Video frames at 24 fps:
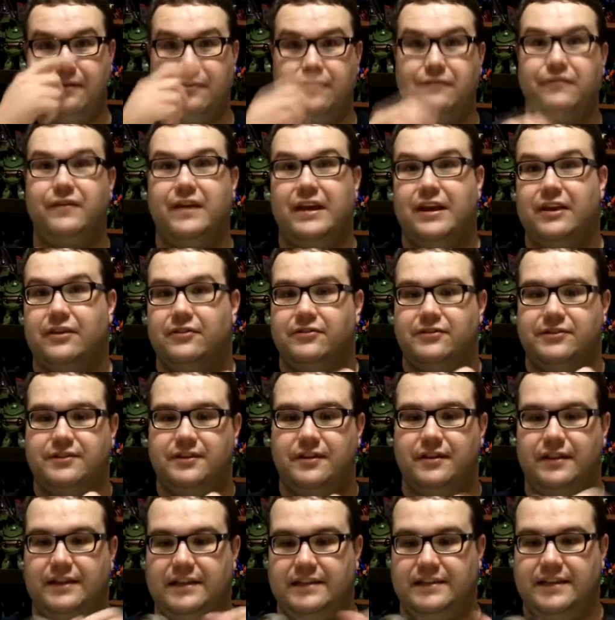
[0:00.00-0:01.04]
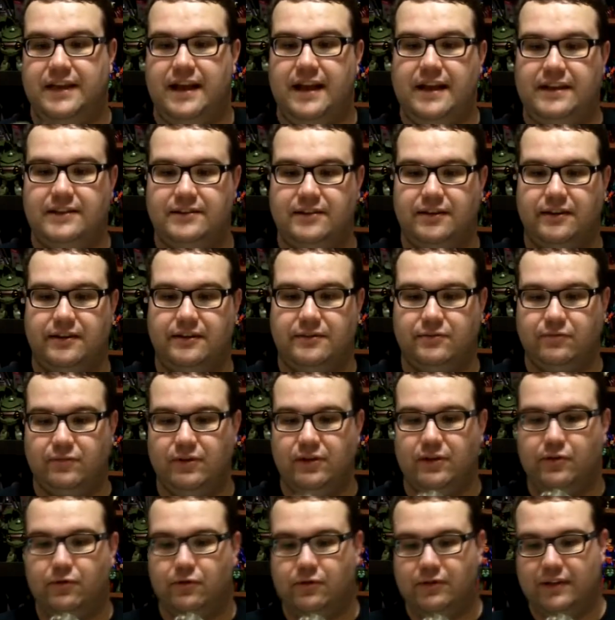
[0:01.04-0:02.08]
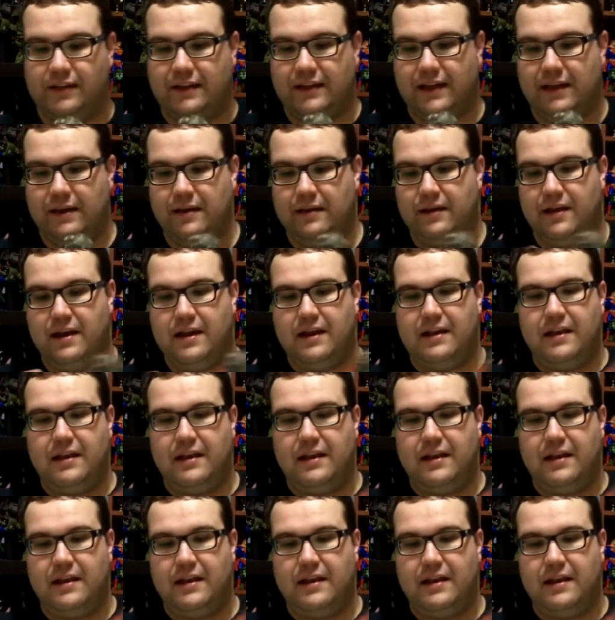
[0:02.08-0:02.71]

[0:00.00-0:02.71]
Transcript: figures these days, so it's really cool that they